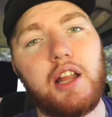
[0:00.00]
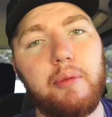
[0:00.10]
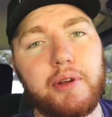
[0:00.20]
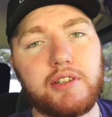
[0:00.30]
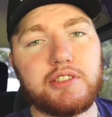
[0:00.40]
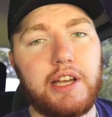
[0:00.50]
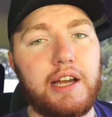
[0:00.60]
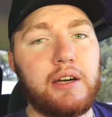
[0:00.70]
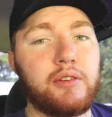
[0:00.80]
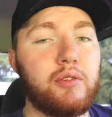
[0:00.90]
a lot better
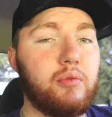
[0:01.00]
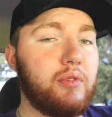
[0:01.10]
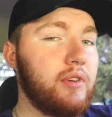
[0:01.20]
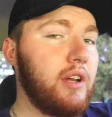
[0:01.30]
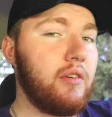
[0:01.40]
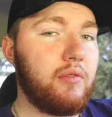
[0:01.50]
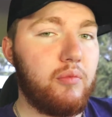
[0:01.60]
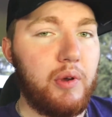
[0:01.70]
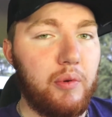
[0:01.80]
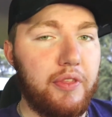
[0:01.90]
sound.
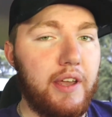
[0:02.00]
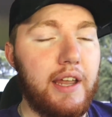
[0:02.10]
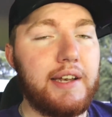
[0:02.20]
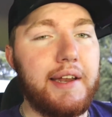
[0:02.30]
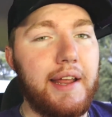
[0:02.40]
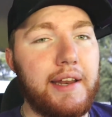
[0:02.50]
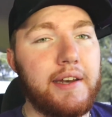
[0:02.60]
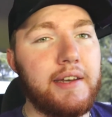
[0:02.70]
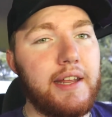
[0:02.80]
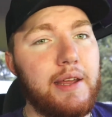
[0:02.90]
Went with a
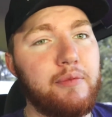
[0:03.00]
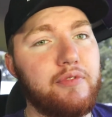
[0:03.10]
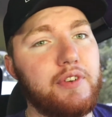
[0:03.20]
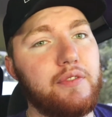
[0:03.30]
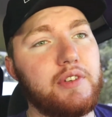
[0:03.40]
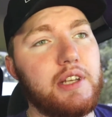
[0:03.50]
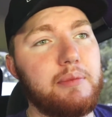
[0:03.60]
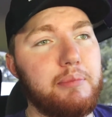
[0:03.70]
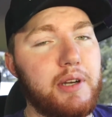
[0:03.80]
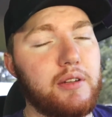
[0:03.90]
Canon M50
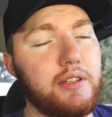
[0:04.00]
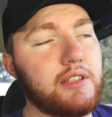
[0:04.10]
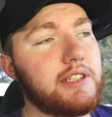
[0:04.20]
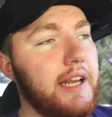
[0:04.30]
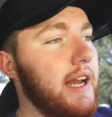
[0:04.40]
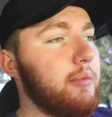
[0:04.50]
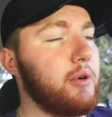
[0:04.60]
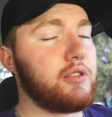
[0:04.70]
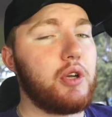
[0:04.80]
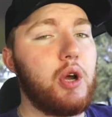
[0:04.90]
mirrorless
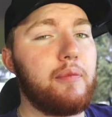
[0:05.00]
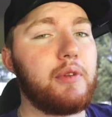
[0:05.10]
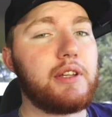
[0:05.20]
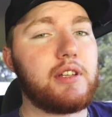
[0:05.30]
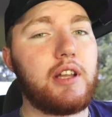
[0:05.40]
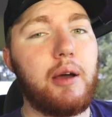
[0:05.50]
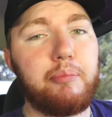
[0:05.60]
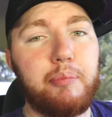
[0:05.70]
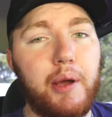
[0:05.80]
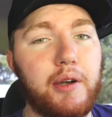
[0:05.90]
camera, so hopefully it's a
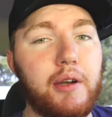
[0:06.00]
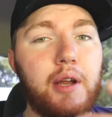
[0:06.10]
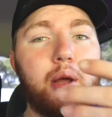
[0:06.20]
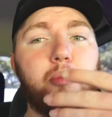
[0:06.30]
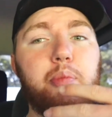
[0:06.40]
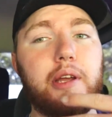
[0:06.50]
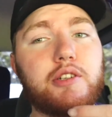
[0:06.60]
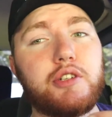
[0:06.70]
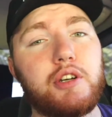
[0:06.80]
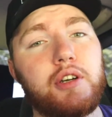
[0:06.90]
lot better
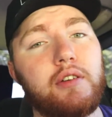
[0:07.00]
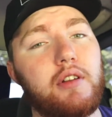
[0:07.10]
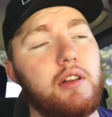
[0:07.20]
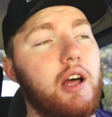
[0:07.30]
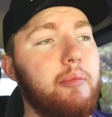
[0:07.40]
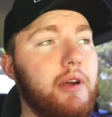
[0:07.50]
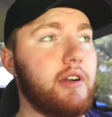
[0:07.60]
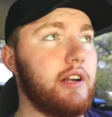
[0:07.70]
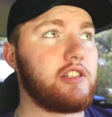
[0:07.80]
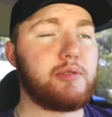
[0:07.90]
picture, a lot
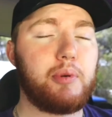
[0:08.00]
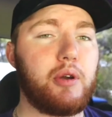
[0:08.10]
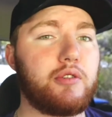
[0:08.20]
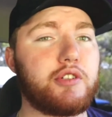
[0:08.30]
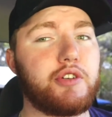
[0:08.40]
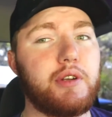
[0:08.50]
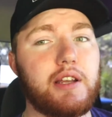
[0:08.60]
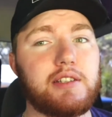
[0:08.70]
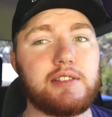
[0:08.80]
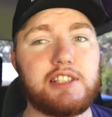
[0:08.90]
better exposure. You
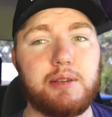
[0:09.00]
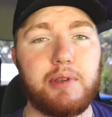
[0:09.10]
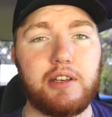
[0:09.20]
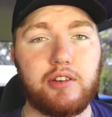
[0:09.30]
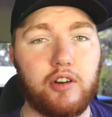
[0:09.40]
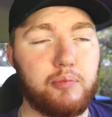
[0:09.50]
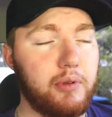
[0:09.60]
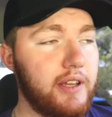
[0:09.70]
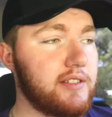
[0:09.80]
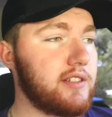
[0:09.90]
guys can see me in dark
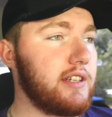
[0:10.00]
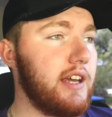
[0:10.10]
places